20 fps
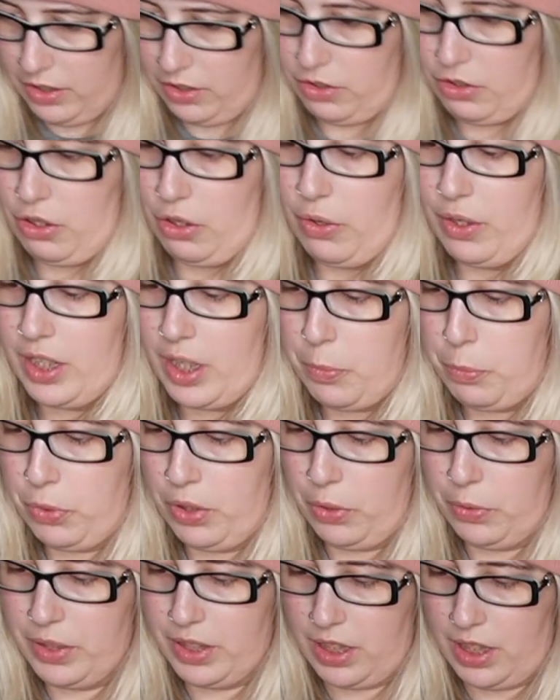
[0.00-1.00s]
Growing up, we
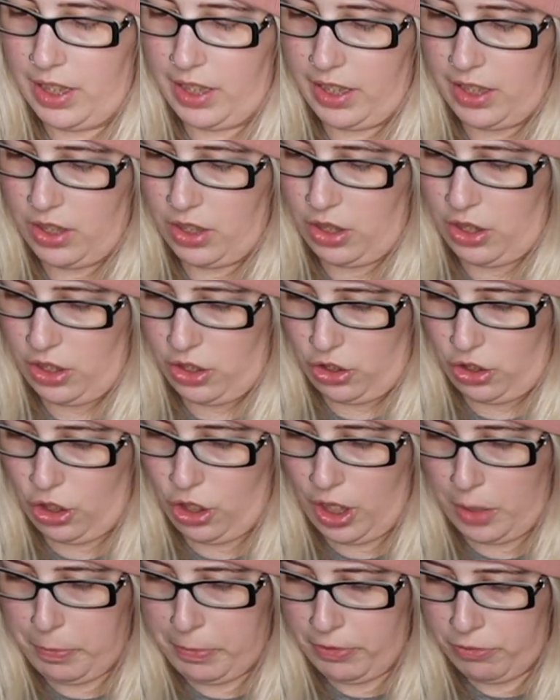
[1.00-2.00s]
always lined the
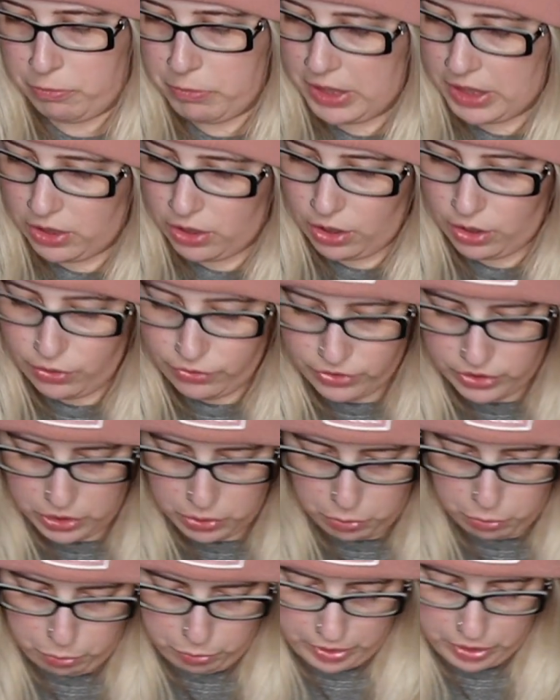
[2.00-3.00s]
top of meatloafs
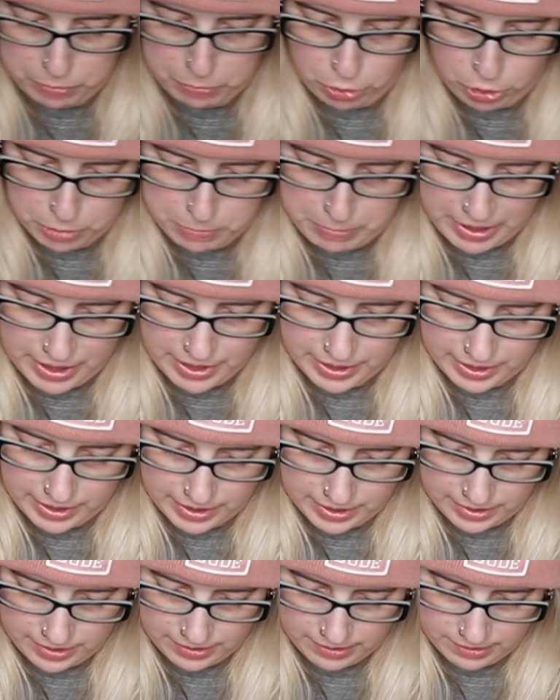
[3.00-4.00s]
with more
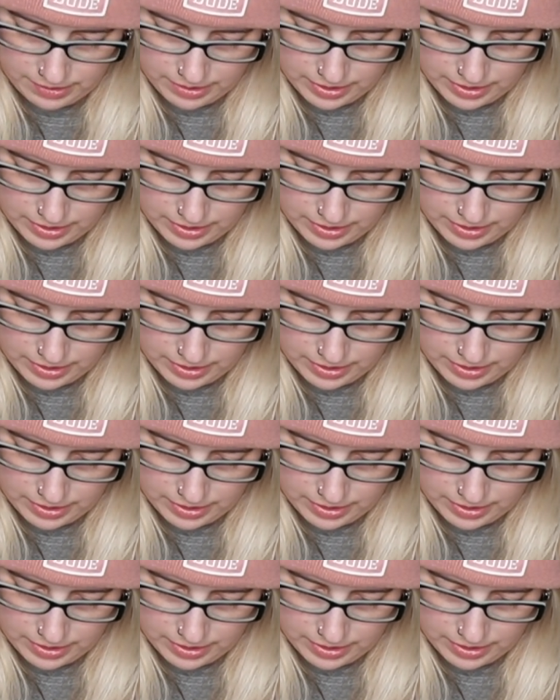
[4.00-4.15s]
bacon.